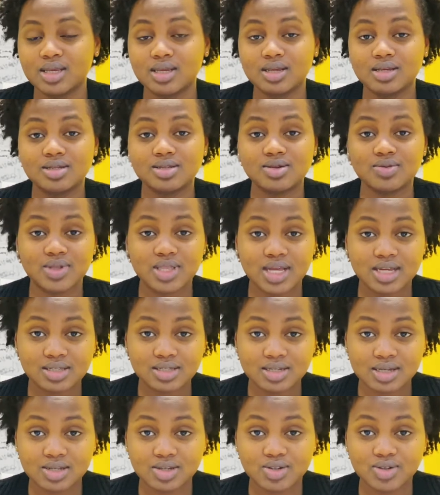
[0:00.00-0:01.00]
So with that
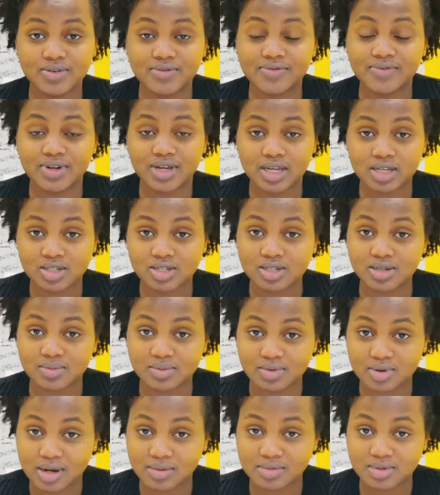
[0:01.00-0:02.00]
said, do not forget to
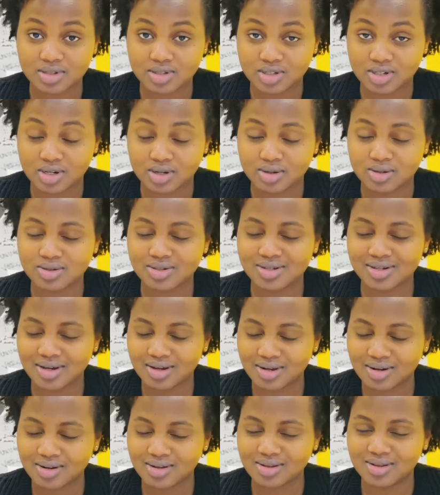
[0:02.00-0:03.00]
subscribe to the channel, turn
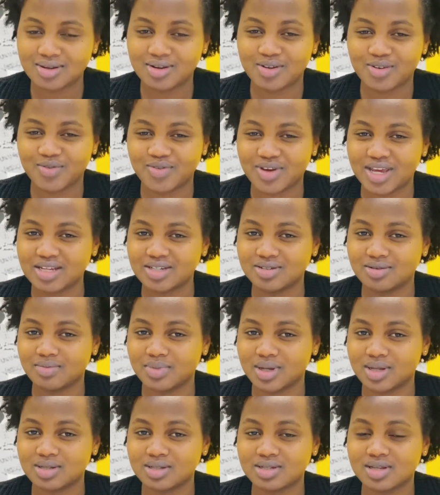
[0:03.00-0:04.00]
on the notification
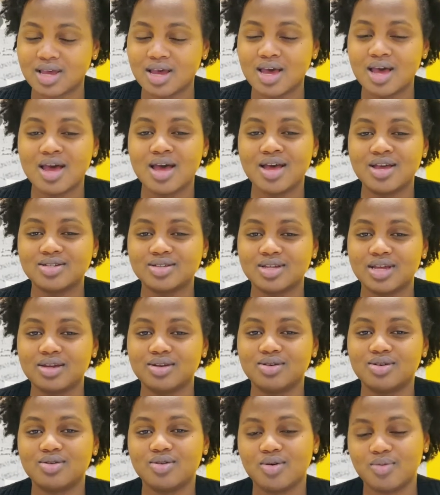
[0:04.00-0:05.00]
bell so that you do
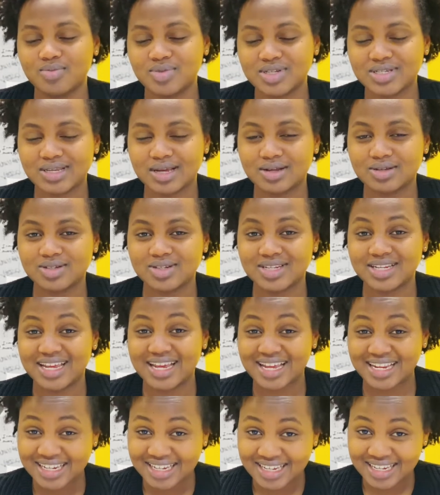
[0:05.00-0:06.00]
not miss out on
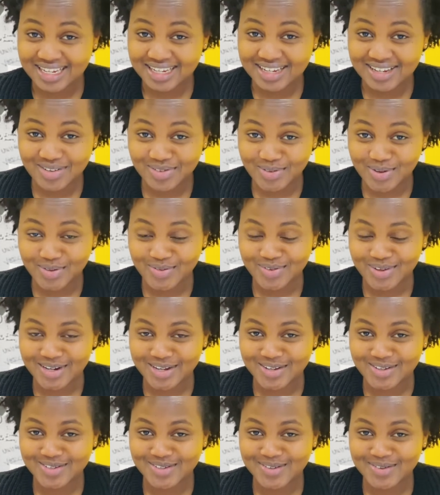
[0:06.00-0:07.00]
any of our
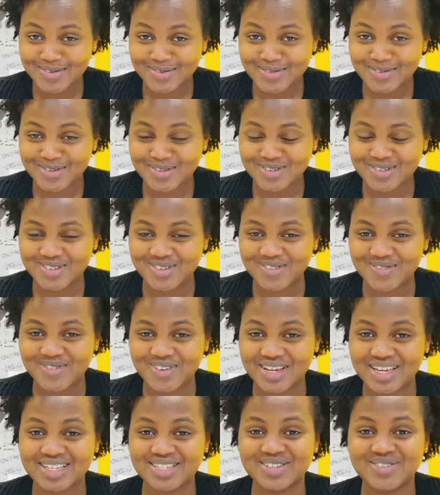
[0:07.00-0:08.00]
videos. Also, do not
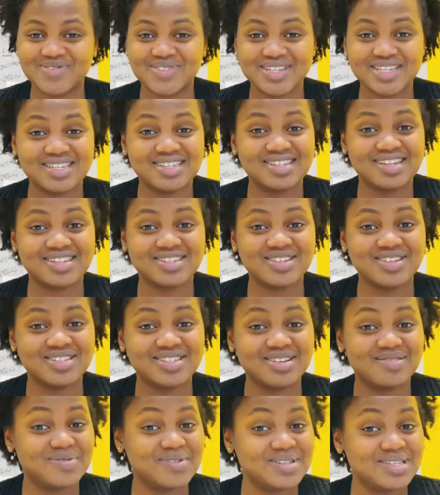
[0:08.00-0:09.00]
forget to visit us on
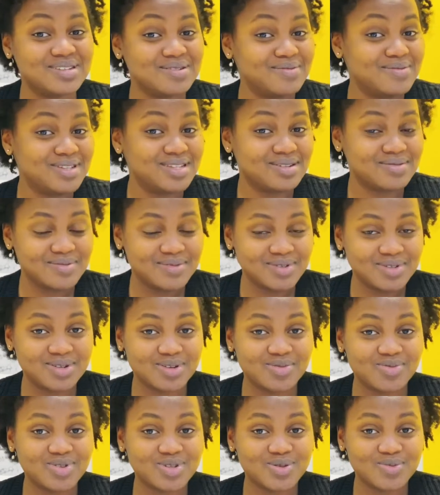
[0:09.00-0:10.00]

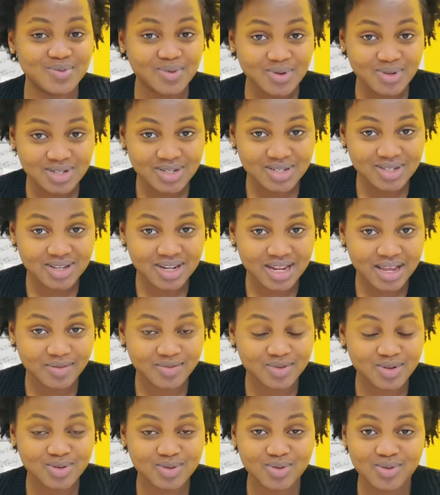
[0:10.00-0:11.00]

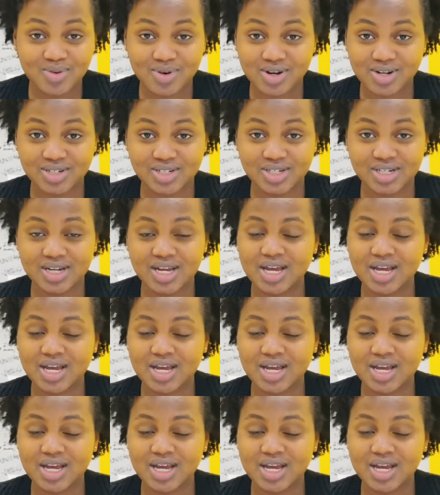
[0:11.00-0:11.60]
www.respondingtolife.org